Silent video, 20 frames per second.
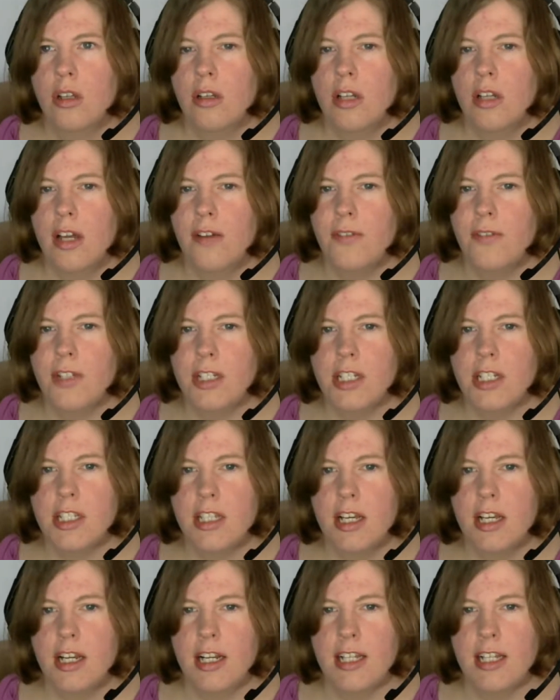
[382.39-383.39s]
I haven't
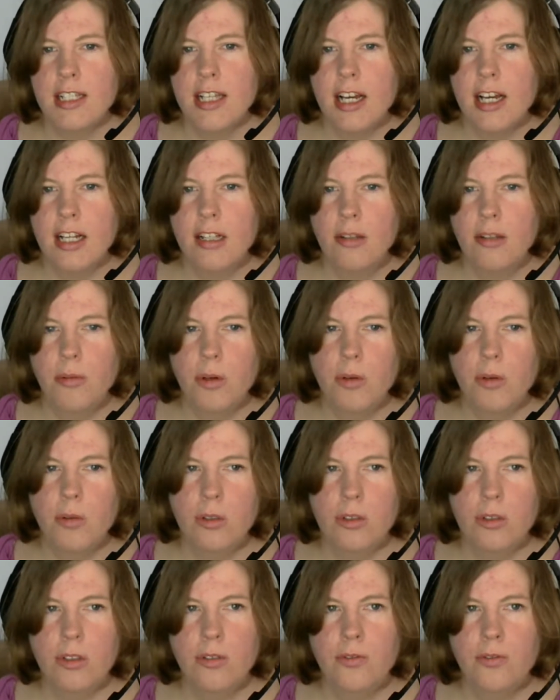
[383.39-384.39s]
decided exactly what we'll
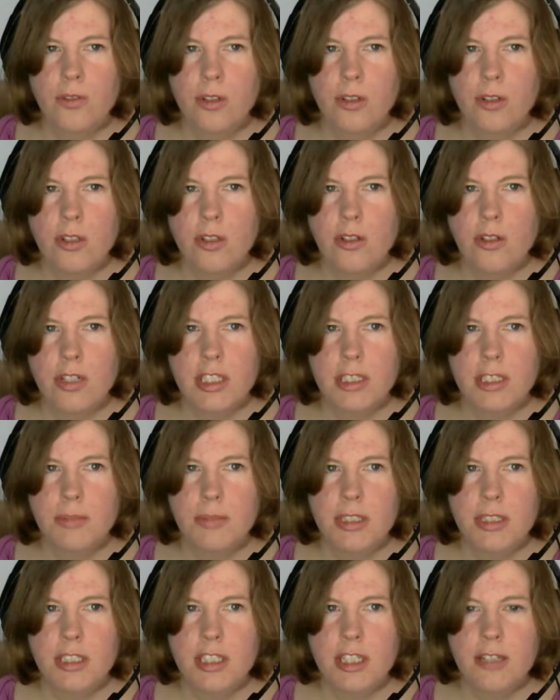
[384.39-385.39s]
do for the
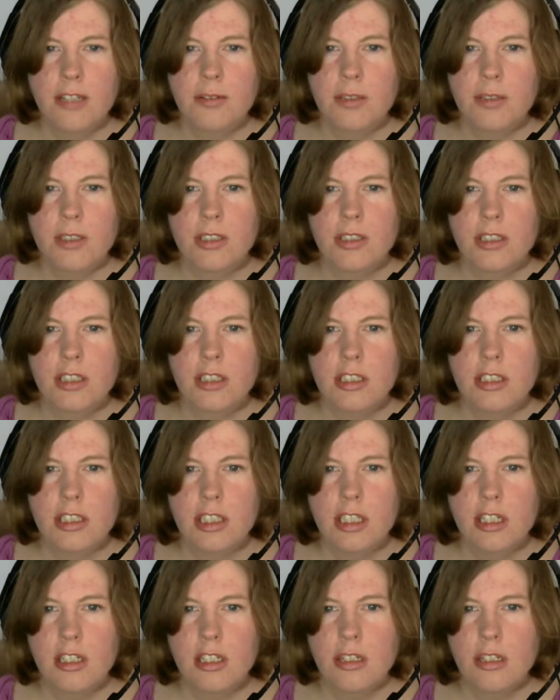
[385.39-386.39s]
Christmas gifts this
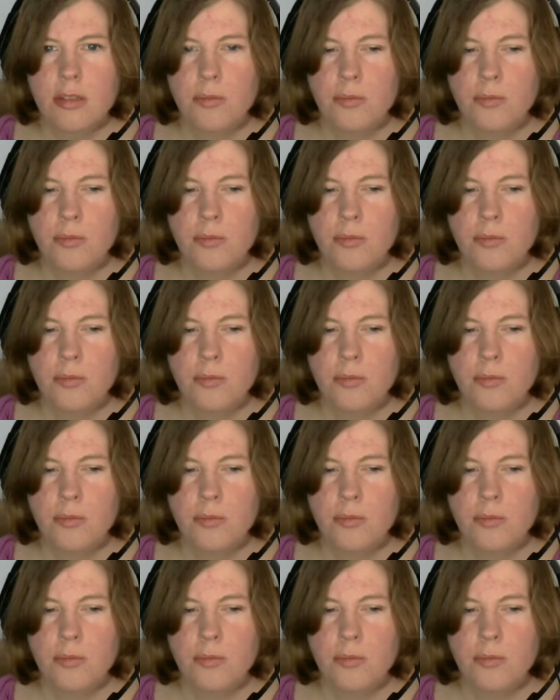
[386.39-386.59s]
year.